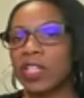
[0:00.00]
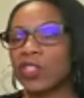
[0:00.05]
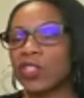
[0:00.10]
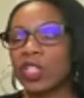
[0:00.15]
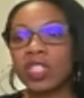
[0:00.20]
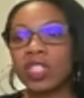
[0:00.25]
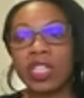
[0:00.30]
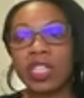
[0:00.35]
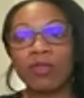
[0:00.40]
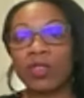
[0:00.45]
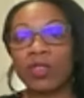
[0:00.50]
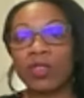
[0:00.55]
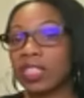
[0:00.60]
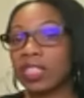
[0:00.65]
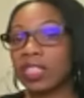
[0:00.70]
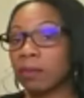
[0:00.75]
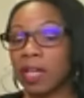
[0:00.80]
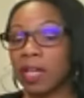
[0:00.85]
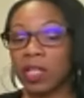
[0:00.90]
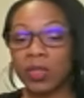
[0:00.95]
it's just it
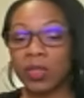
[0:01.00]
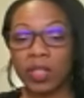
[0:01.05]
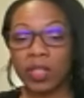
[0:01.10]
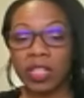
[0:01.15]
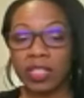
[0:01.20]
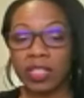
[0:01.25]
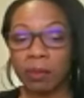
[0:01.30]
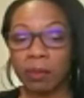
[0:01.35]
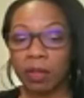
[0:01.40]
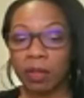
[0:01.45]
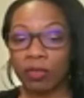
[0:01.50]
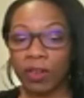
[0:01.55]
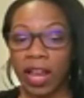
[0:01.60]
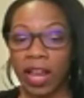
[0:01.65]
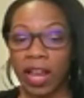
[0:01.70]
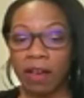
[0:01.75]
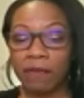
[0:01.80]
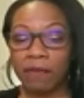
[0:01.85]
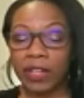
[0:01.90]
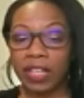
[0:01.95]
really depends on the
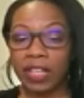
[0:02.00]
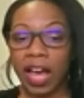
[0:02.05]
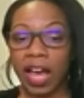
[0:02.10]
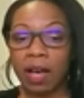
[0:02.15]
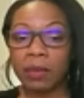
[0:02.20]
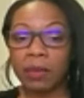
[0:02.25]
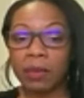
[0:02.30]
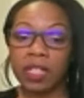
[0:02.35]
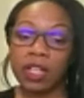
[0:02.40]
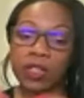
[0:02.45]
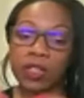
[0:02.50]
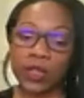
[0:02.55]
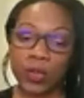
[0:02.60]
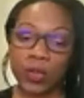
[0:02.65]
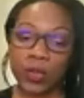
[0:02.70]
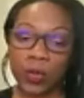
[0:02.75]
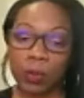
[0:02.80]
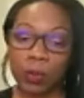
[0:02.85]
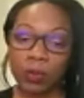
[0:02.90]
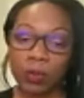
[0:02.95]
demographic. I'm going to
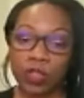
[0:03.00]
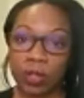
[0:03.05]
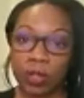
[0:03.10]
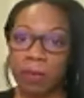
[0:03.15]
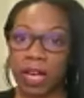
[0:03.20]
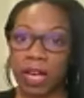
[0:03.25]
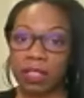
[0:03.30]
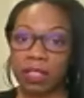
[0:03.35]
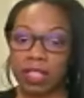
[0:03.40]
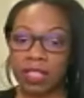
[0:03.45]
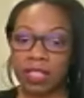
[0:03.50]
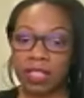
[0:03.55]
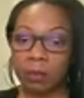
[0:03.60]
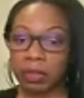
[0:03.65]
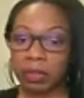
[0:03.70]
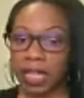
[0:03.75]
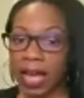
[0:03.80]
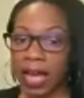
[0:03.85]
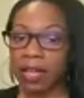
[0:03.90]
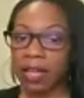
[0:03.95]
assume Jamal is
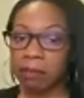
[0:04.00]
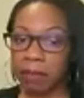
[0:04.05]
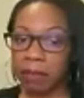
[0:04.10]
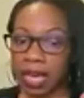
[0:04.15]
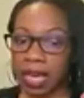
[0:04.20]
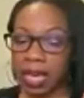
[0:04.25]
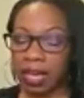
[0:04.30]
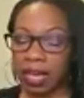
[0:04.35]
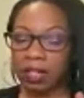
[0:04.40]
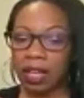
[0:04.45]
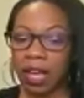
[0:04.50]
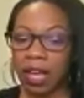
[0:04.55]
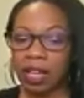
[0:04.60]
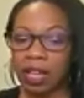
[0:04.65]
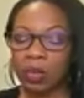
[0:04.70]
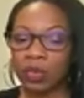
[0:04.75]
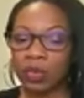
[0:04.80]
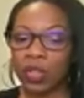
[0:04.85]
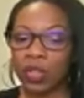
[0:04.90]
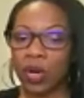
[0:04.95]
a black man.
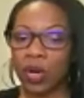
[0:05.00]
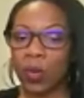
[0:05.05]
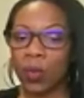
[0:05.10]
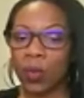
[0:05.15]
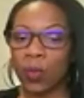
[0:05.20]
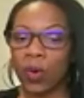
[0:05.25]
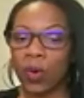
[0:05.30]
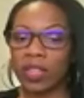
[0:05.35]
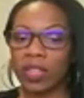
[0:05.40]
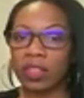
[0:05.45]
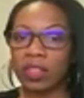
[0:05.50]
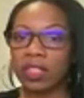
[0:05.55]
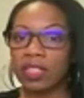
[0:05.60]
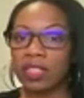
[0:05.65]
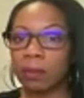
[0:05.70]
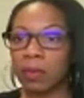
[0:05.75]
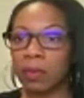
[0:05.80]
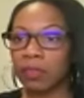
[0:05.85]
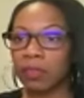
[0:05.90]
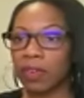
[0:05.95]
I don't know what
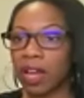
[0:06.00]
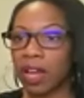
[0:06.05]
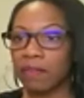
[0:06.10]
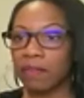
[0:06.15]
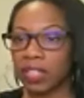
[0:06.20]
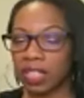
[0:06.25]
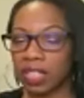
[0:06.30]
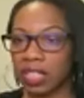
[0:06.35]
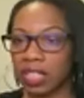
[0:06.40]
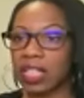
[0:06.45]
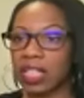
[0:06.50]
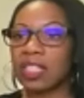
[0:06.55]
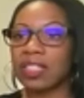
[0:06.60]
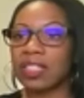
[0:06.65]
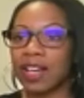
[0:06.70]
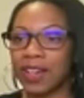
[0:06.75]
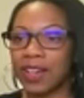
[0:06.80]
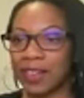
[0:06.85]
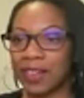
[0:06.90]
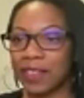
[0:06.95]
yeah. is.
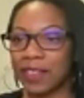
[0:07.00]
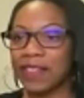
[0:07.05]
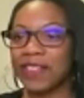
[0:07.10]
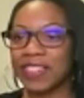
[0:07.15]
I um, mean,